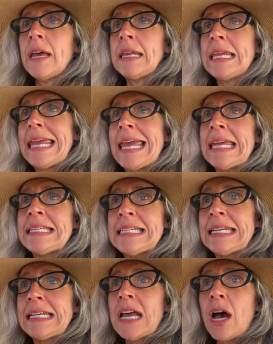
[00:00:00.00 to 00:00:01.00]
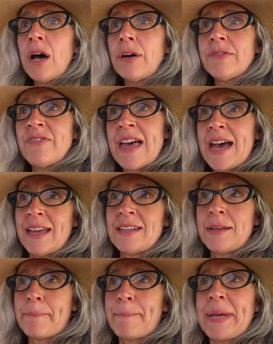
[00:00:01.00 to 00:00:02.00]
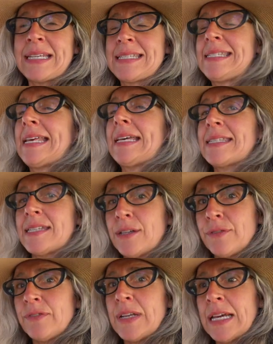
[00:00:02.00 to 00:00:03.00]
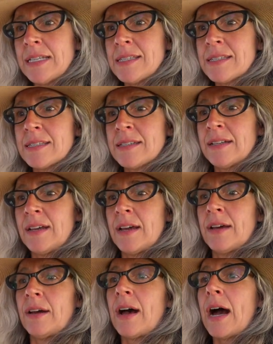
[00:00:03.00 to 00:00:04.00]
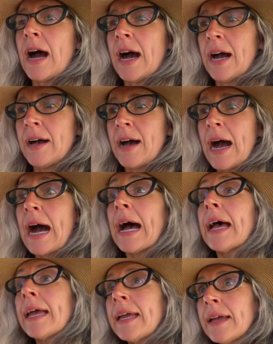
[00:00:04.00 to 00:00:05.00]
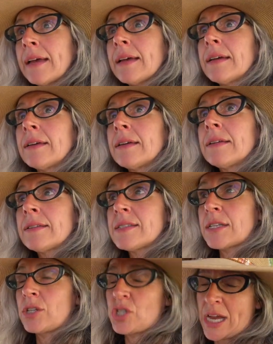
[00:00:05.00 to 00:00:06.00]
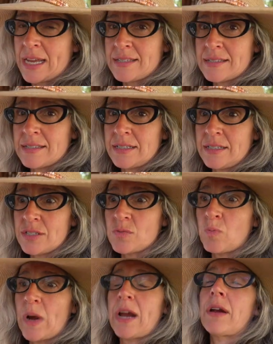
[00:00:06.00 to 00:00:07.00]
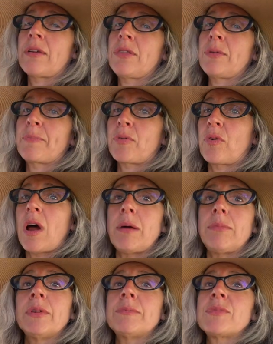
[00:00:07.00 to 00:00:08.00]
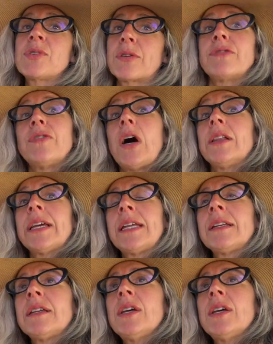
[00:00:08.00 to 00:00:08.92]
an ending of that possessiveness, I suggest is where the problems are falling.